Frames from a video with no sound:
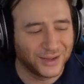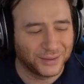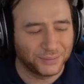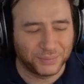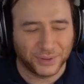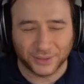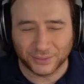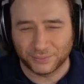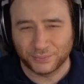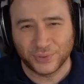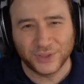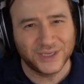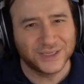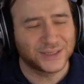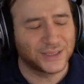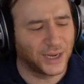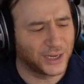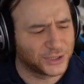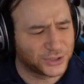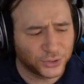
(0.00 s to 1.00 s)
But please,
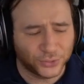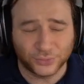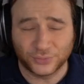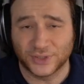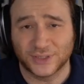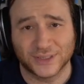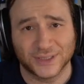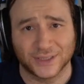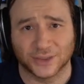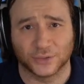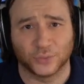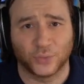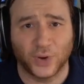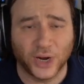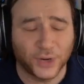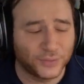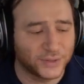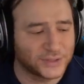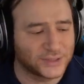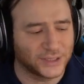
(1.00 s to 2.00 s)
guys, don't risk it. Why
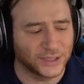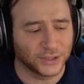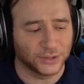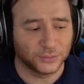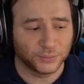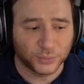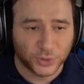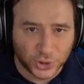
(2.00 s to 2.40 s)
risk it?